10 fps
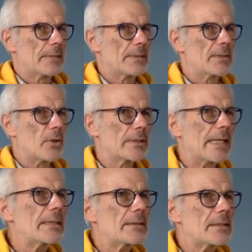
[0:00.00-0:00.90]
This
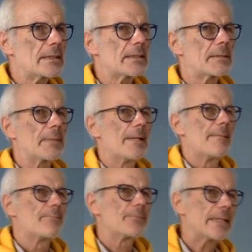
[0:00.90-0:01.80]
organic
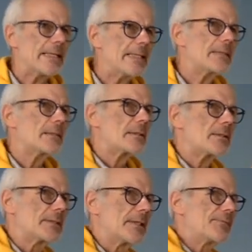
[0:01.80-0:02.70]
system is
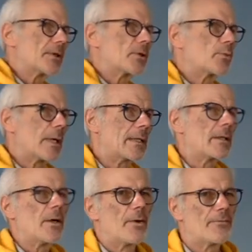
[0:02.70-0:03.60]
a different
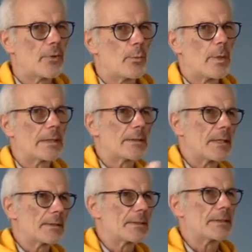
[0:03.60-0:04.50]
one from one
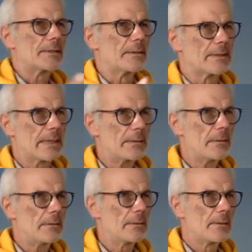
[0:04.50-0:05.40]
country to
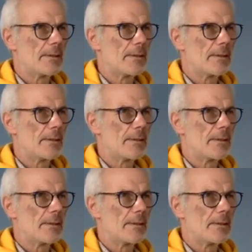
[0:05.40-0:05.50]
another,